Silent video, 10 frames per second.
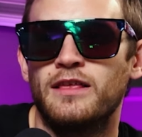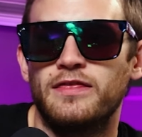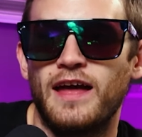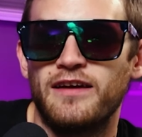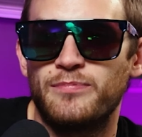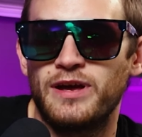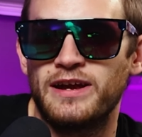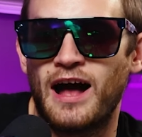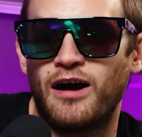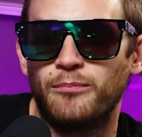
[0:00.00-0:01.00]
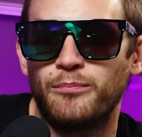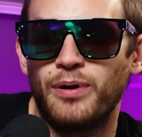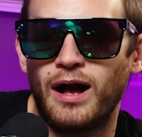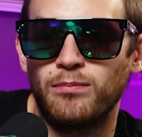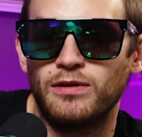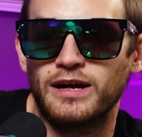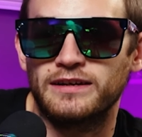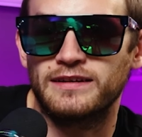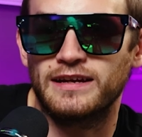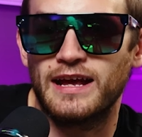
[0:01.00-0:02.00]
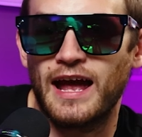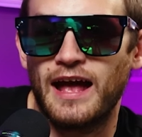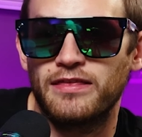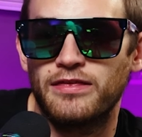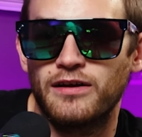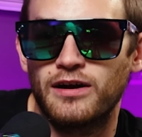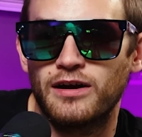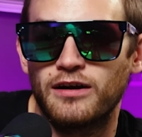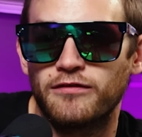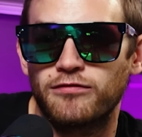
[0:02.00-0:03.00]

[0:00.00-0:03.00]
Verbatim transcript: They've been out in public together,